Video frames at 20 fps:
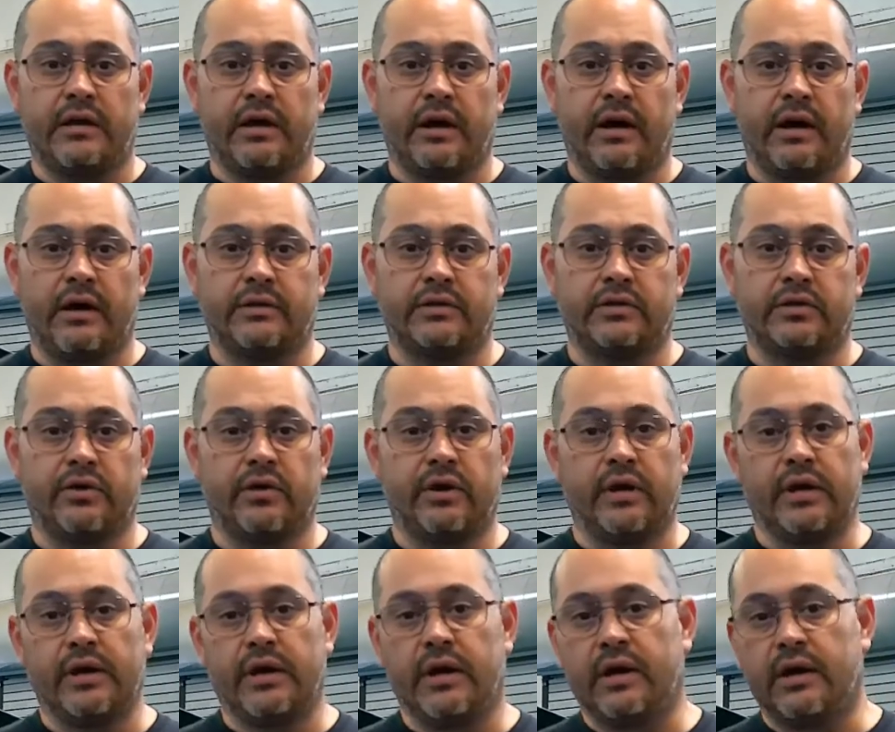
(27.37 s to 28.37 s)
Uh,
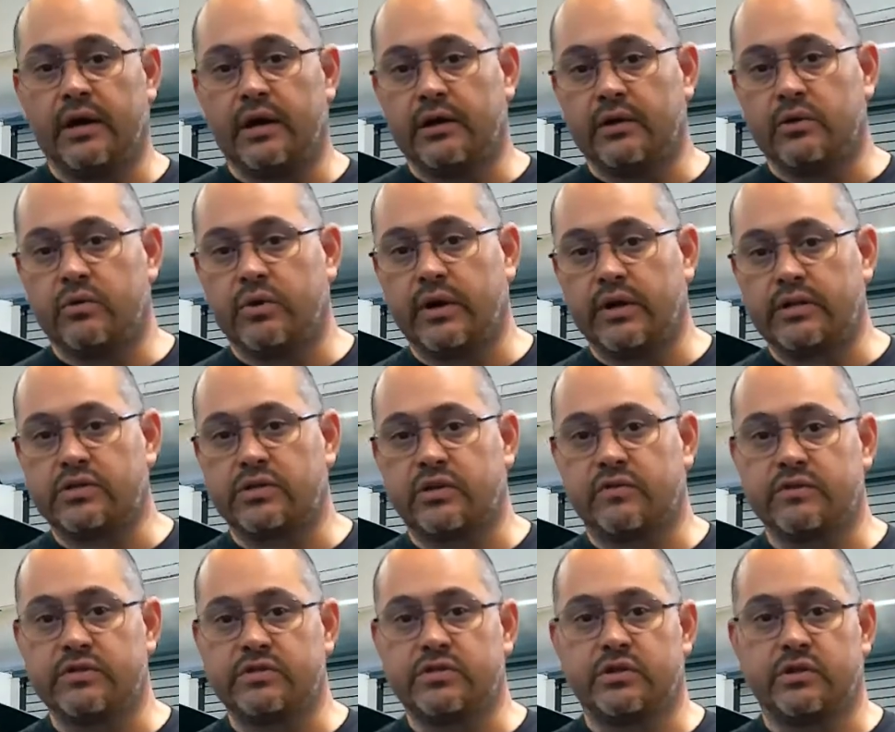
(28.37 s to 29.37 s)
during a quick
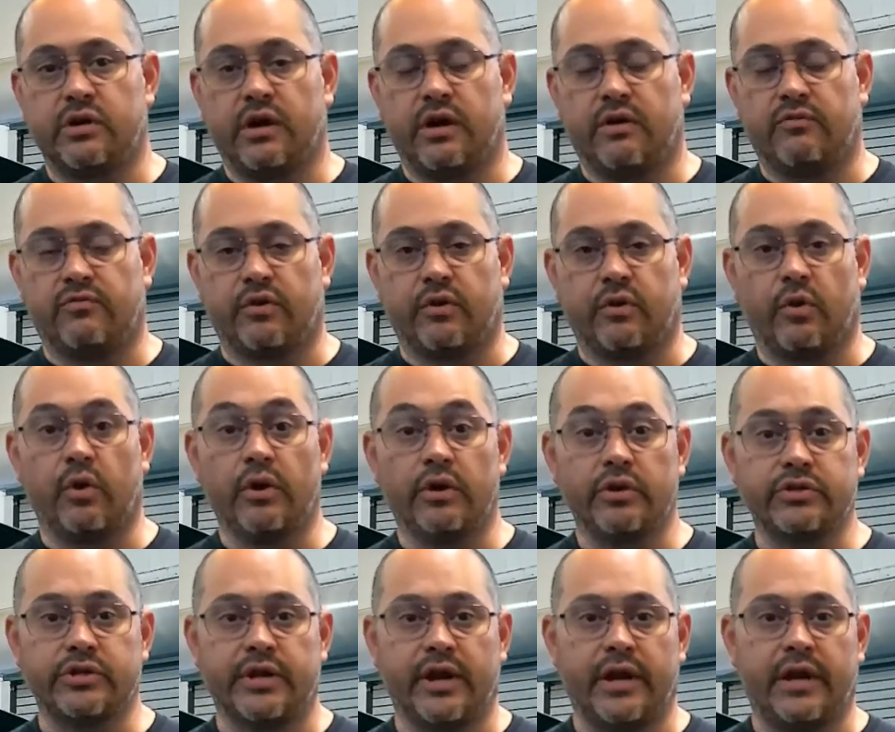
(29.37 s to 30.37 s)
service uh, for an
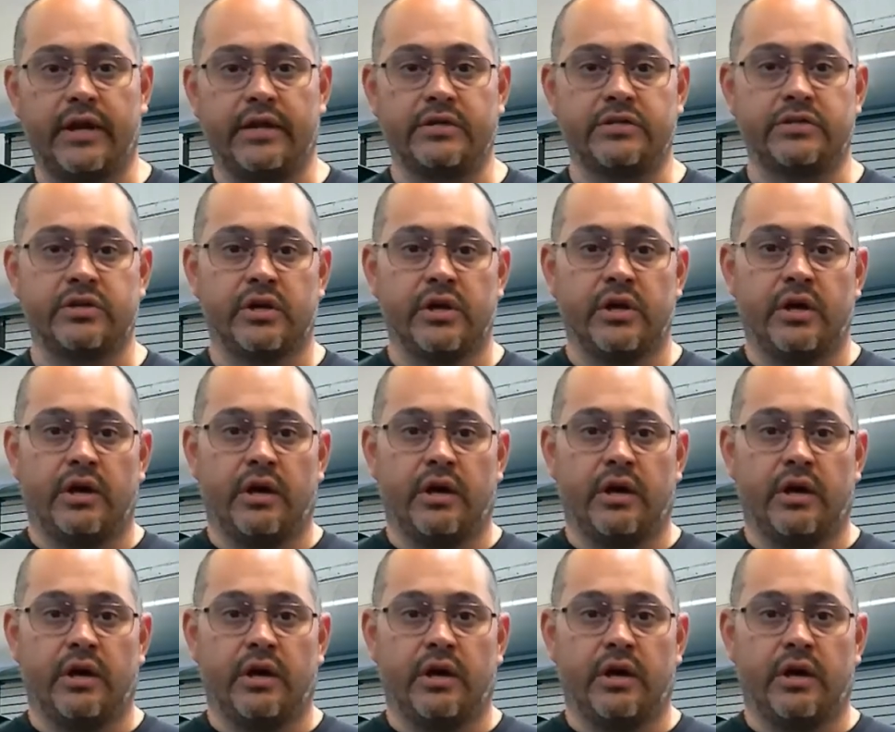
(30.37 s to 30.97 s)
oil change